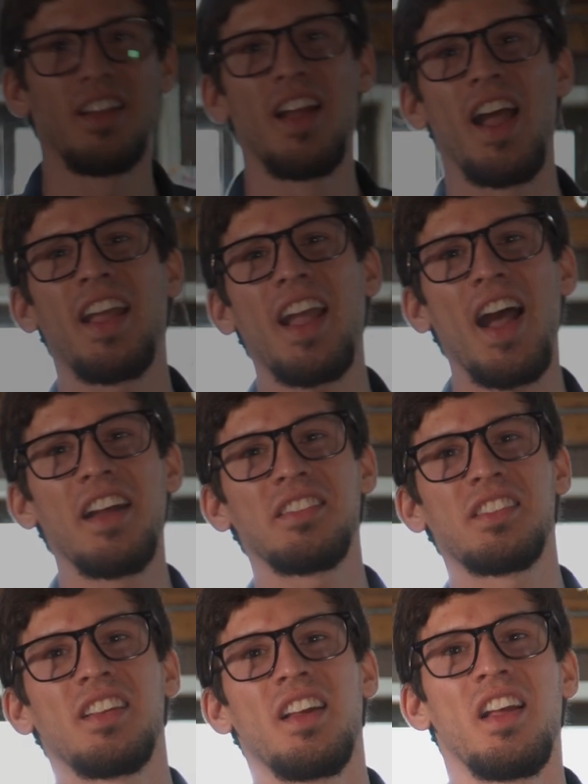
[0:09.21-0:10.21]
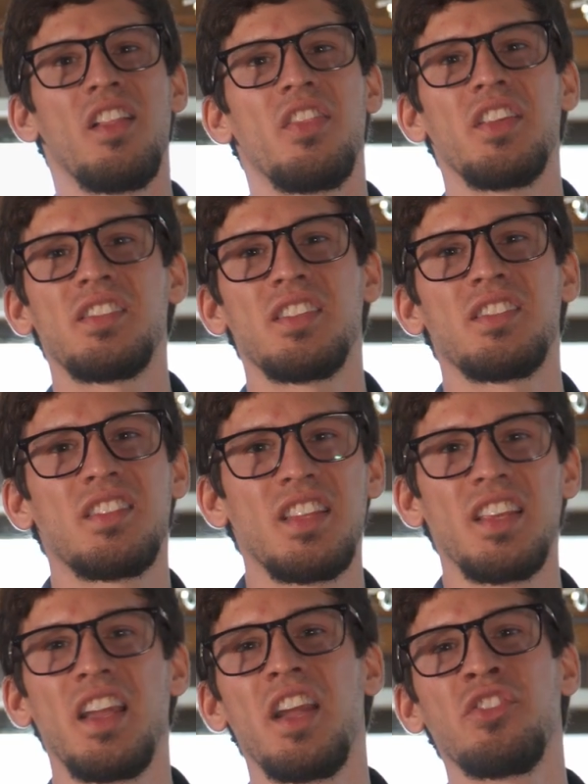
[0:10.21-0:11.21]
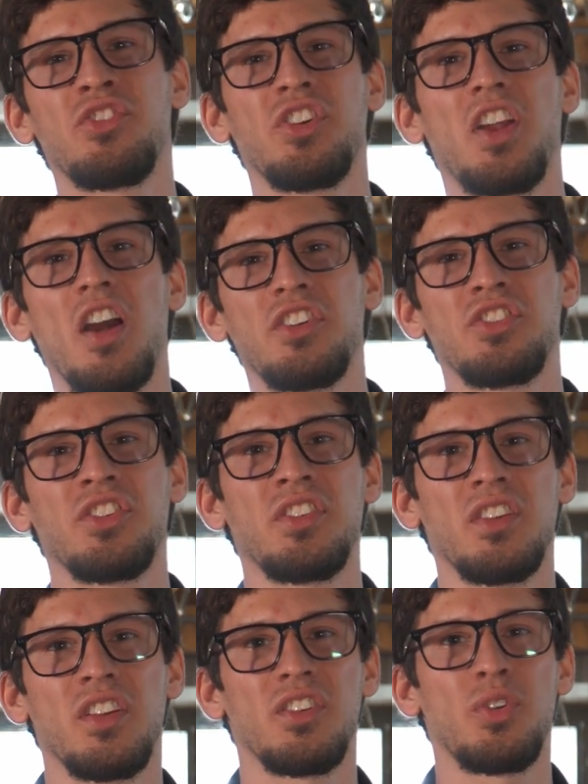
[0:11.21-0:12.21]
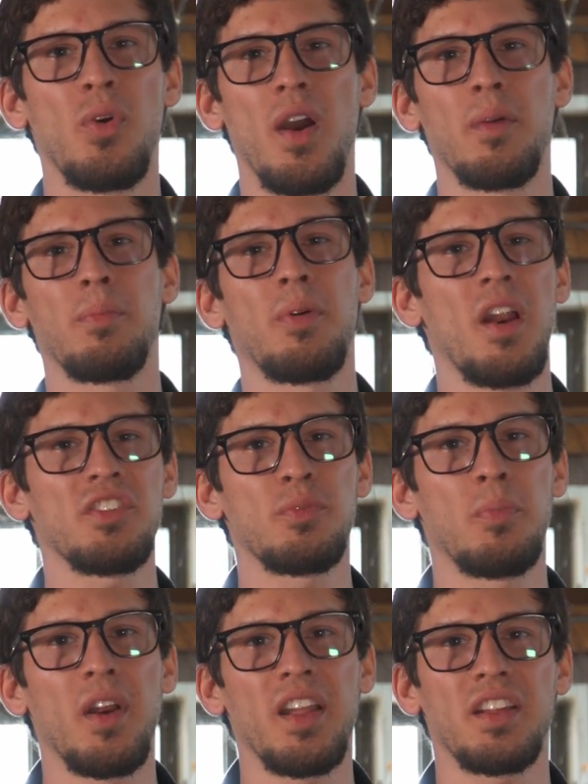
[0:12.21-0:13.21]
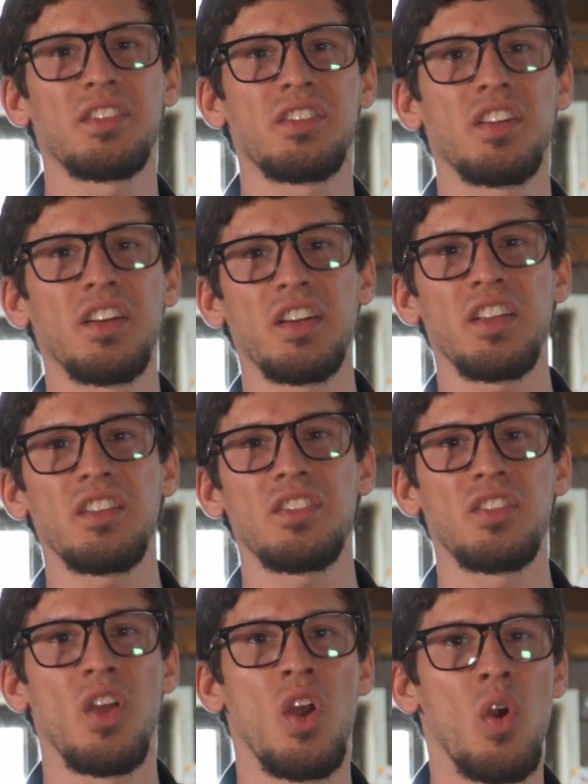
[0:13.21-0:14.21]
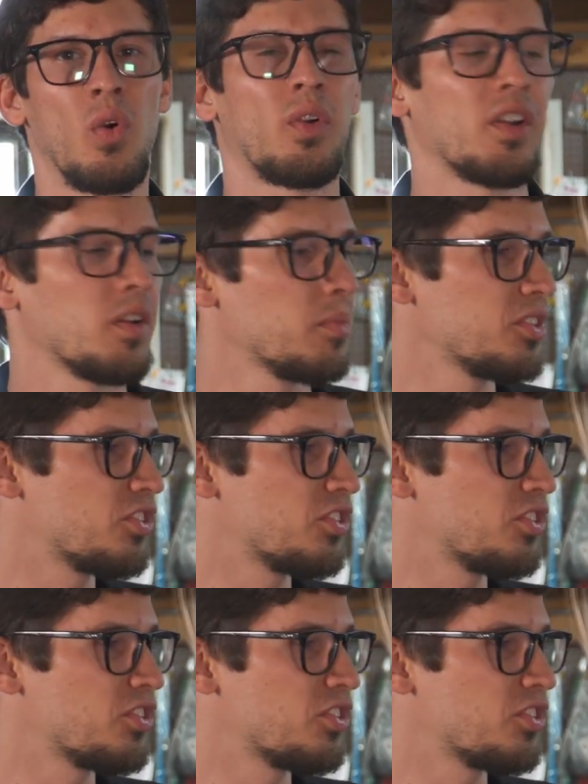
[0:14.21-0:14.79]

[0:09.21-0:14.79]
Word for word: Hey guys, this is the introduction to our press brake series. We're going to be